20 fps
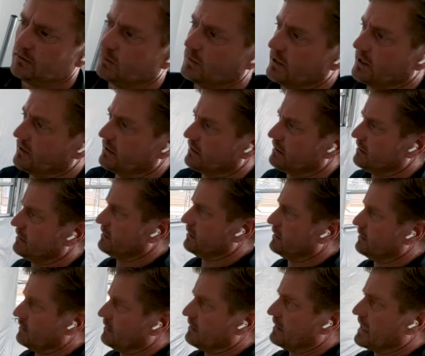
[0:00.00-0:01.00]
with
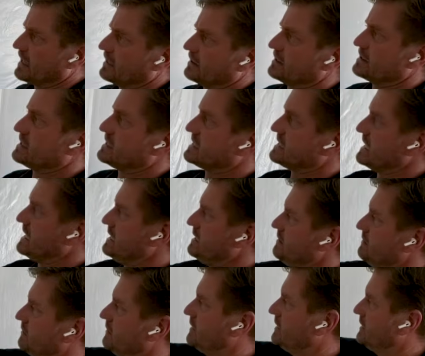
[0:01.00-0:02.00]
that
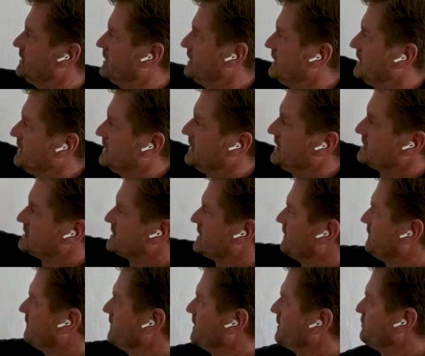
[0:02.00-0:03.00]
seam gets
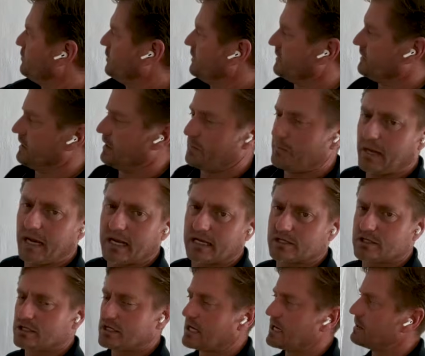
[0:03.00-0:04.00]
covered up with a
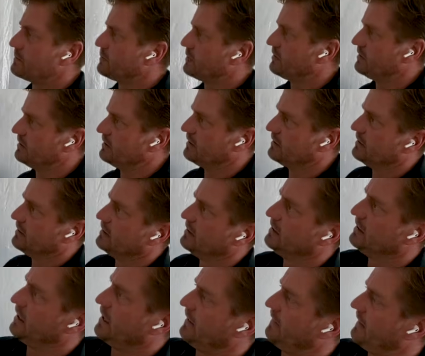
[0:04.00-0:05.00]
patch tape,
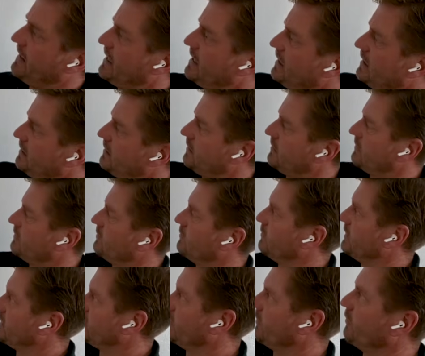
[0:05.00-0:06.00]
and then
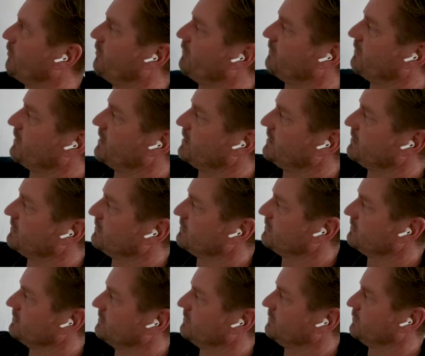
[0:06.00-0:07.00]
we go over it.
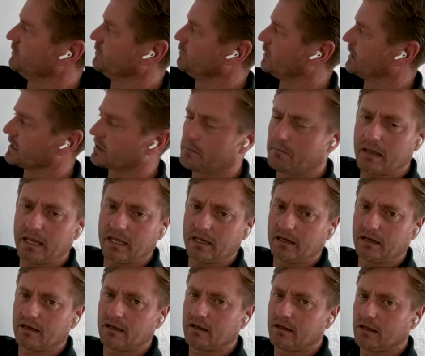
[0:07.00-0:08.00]
We
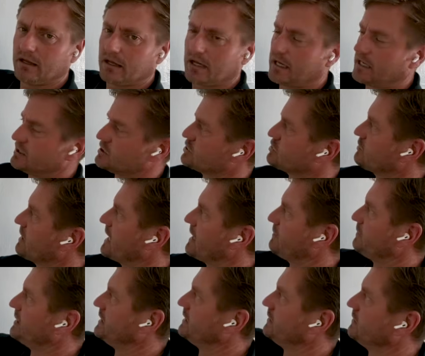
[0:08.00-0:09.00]
recommend a
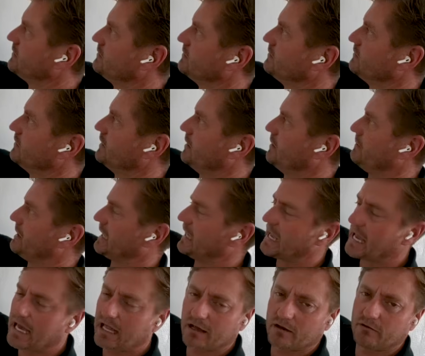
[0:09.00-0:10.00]
strapping, a
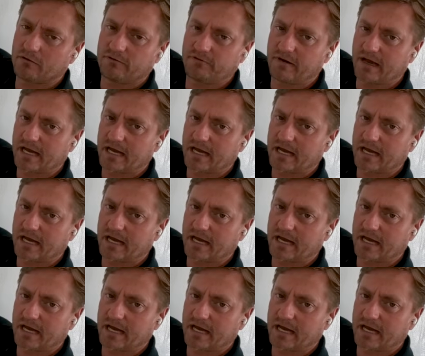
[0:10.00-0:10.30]
mechanical